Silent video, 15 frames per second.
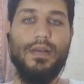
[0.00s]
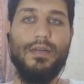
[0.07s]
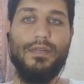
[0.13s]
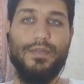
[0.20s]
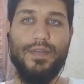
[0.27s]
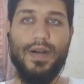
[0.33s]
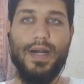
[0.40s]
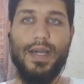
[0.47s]

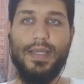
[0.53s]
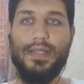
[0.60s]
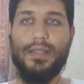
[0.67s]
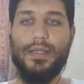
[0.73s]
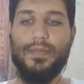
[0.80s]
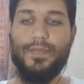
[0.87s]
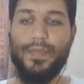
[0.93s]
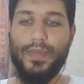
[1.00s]
find
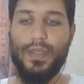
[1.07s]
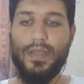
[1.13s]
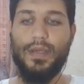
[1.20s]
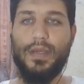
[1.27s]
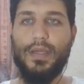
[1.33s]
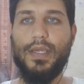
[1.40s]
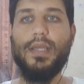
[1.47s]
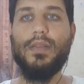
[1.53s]

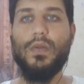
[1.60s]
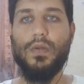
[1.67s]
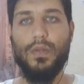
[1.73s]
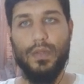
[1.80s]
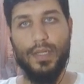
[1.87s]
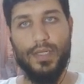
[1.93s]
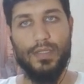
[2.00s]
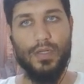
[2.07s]
internal
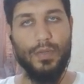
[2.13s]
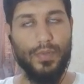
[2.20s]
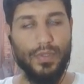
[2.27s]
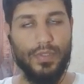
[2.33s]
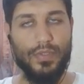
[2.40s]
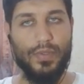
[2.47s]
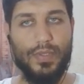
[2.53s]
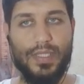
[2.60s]
links
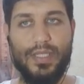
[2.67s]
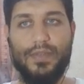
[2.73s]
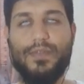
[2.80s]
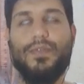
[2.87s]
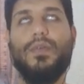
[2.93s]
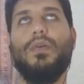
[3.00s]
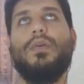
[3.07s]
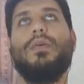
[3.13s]
opportunity
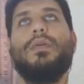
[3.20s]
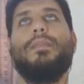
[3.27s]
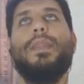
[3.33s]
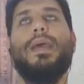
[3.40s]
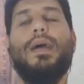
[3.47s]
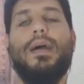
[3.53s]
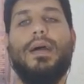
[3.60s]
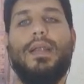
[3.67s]
for,
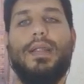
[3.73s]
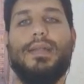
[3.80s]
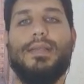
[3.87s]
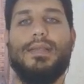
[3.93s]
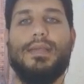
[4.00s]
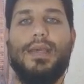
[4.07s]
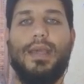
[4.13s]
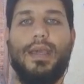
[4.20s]
let's
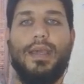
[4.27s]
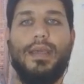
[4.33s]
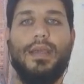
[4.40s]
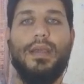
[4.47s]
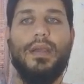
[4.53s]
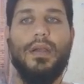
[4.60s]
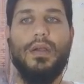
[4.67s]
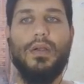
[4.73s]
say,
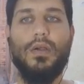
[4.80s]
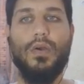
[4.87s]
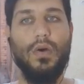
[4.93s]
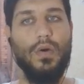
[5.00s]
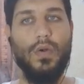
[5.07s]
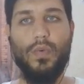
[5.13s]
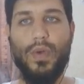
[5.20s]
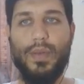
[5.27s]

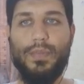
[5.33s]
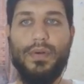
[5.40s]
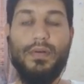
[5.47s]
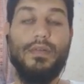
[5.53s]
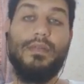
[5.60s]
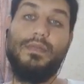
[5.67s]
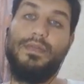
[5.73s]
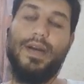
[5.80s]
core web
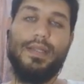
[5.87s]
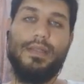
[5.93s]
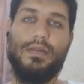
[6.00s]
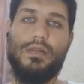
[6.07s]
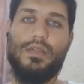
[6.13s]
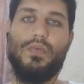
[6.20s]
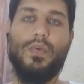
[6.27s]
vitals.